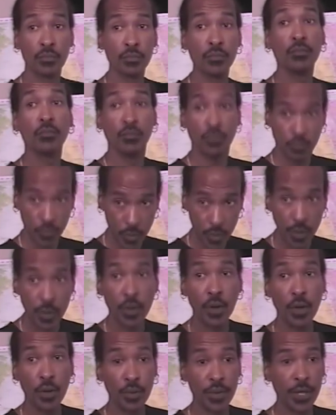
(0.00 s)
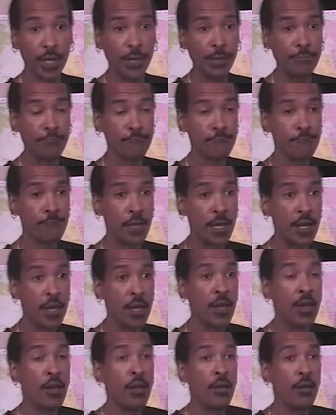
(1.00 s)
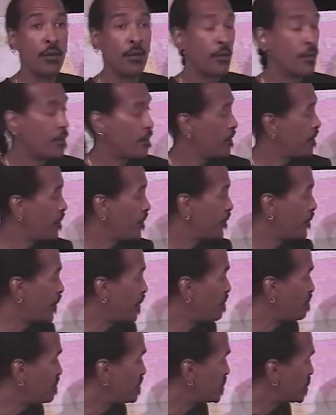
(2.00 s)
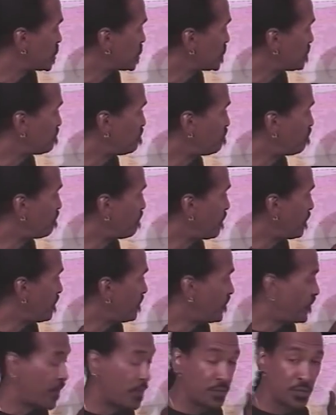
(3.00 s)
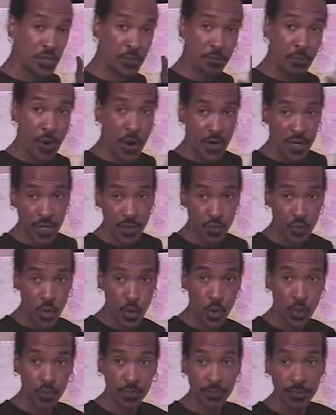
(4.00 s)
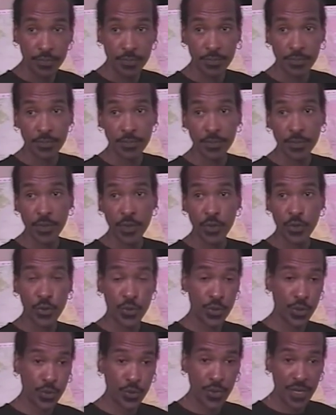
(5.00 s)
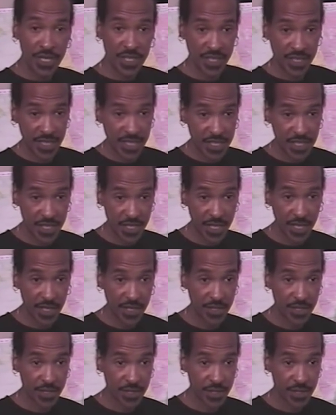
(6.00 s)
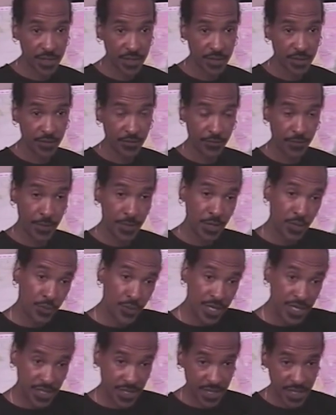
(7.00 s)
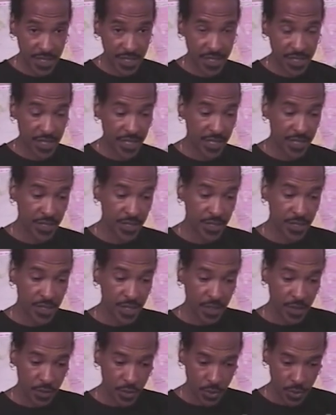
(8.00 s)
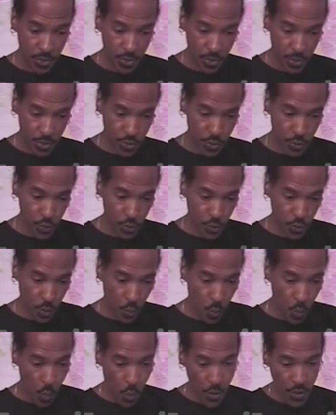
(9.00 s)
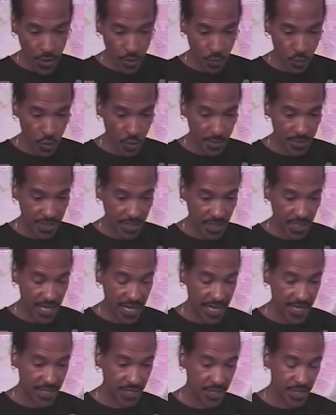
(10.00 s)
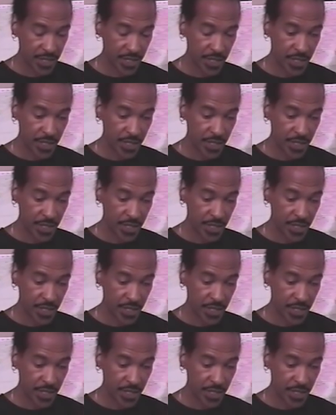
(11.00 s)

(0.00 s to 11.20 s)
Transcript: religious system. Okay. From, from Spartan Rome to the Greek city-states, from the Greek city-states to the warrior Roman class,